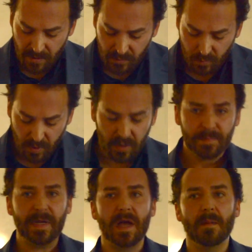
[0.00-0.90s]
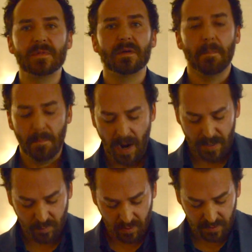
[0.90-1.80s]
The world becomes
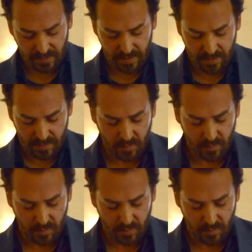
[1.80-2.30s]
my world,